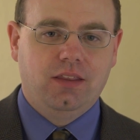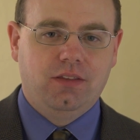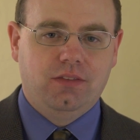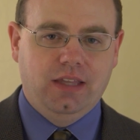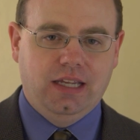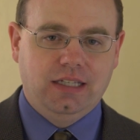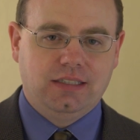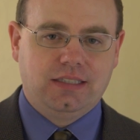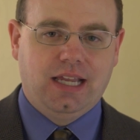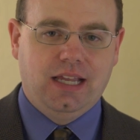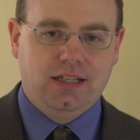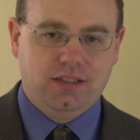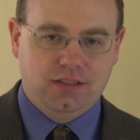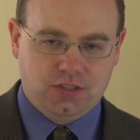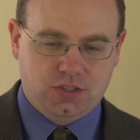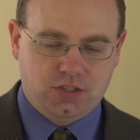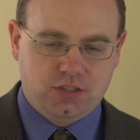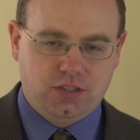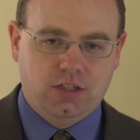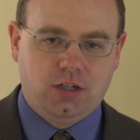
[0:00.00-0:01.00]
they tend
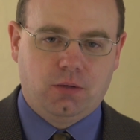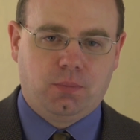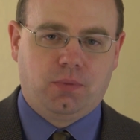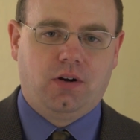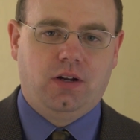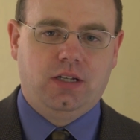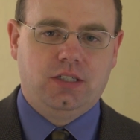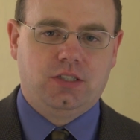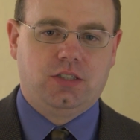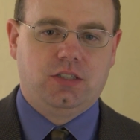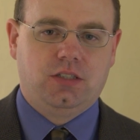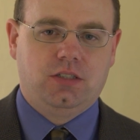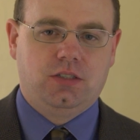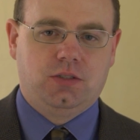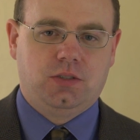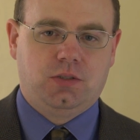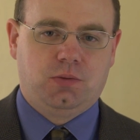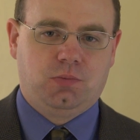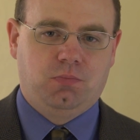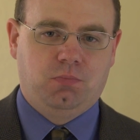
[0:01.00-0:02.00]
to steer
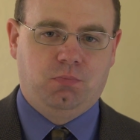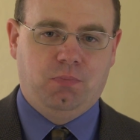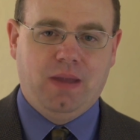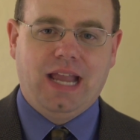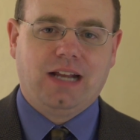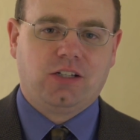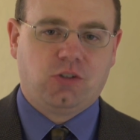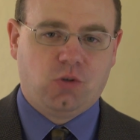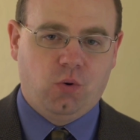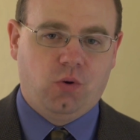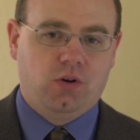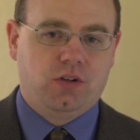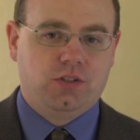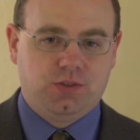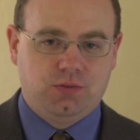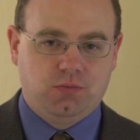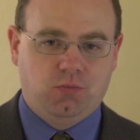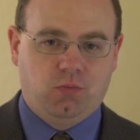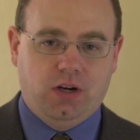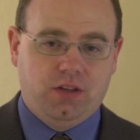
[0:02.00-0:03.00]
prices back
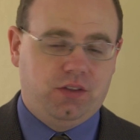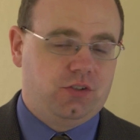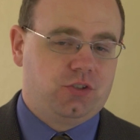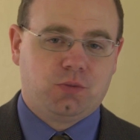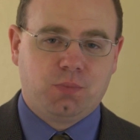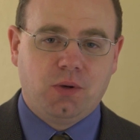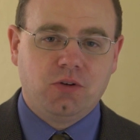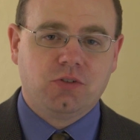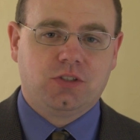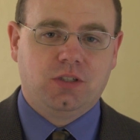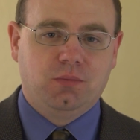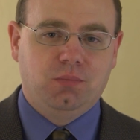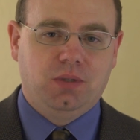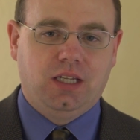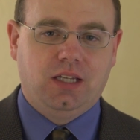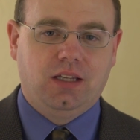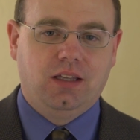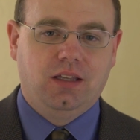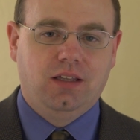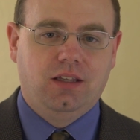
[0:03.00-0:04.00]
towards where they're supposed to
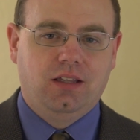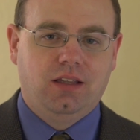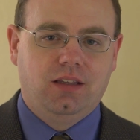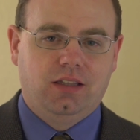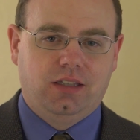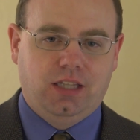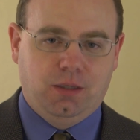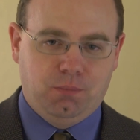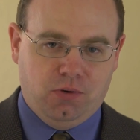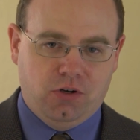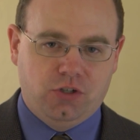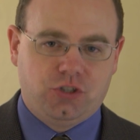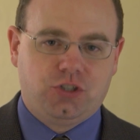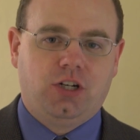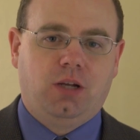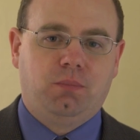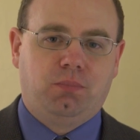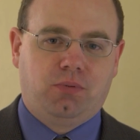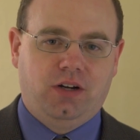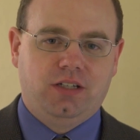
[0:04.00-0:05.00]
be. That they
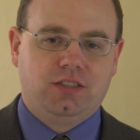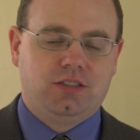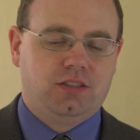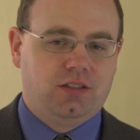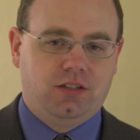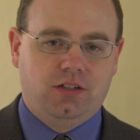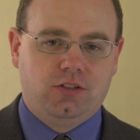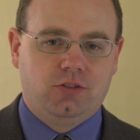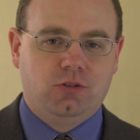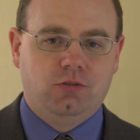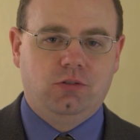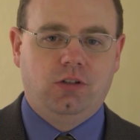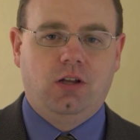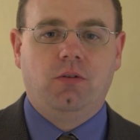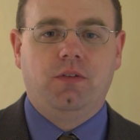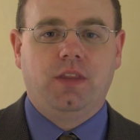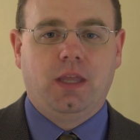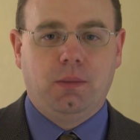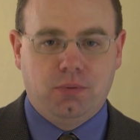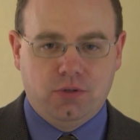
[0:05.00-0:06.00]
push up prices that are too
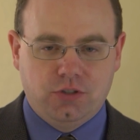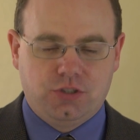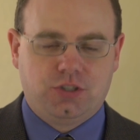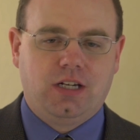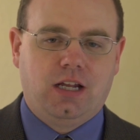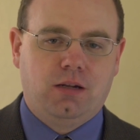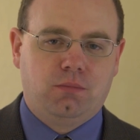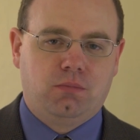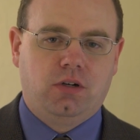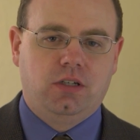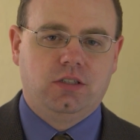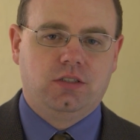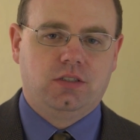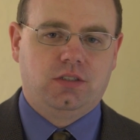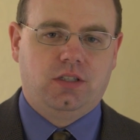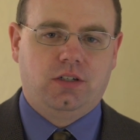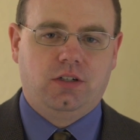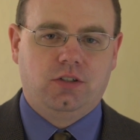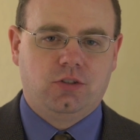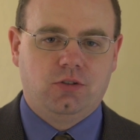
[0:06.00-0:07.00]
low and they push down
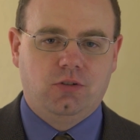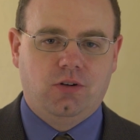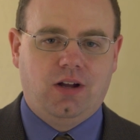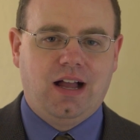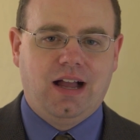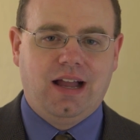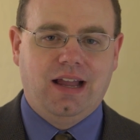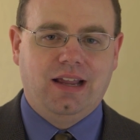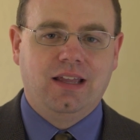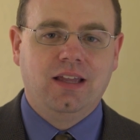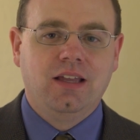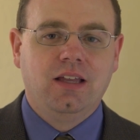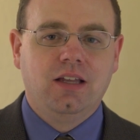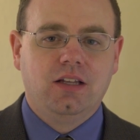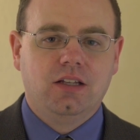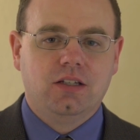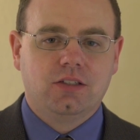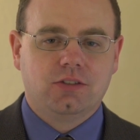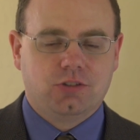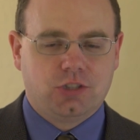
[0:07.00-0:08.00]
prices that are too high.
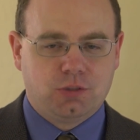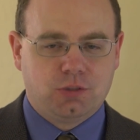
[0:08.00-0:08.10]
So